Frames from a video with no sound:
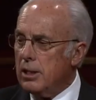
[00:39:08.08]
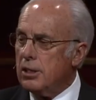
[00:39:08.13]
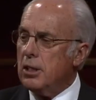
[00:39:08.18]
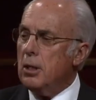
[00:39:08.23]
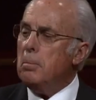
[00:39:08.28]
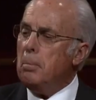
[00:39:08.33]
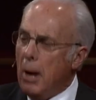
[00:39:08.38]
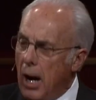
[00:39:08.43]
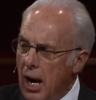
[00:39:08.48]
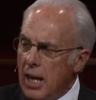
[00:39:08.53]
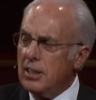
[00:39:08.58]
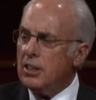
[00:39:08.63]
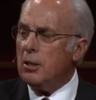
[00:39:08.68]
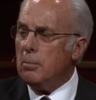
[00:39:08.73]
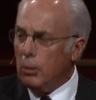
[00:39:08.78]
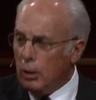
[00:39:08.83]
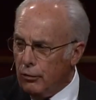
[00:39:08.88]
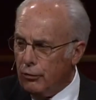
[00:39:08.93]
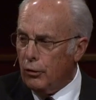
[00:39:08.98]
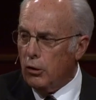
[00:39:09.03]
is
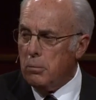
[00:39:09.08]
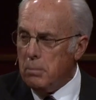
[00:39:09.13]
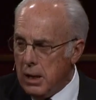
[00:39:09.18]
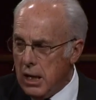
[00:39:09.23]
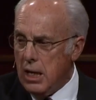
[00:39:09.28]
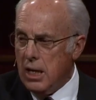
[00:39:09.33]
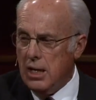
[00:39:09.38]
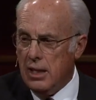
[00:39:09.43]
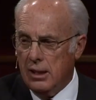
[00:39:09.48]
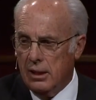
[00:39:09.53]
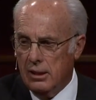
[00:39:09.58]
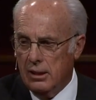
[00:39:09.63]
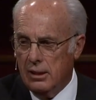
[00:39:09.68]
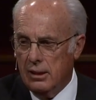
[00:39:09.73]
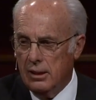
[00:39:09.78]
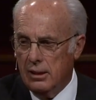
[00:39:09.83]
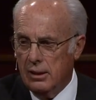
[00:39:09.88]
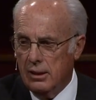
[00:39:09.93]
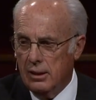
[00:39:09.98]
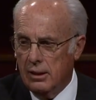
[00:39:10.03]
impossible for me.
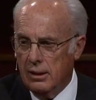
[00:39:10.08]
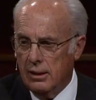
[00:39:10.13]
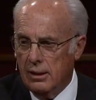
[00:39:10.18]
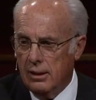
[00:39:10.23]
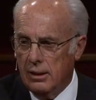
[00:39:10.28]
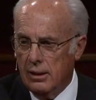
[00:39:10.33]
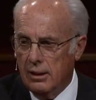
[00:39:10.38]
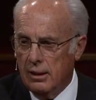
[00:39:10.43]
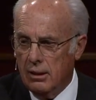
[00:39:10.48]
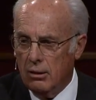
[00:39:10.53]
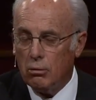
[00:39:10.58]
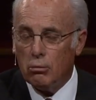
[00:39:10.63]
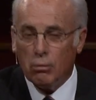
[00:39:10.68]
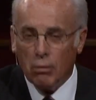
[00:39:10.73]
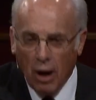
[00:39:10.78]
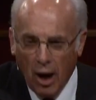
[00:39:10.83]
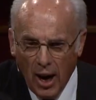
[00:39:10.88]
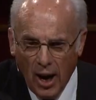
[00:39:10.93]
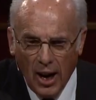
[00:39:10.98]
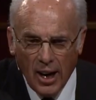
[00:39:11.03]

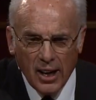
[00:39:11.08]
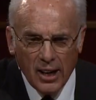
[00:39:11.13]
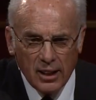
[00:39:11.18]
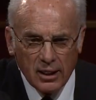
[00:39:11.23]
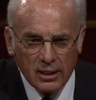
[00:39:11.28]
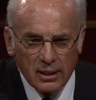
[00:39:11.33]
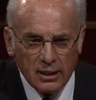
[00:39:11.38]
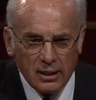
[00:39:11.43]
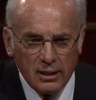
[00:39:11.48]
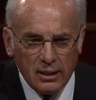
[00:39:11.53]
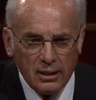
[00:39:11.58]
Right.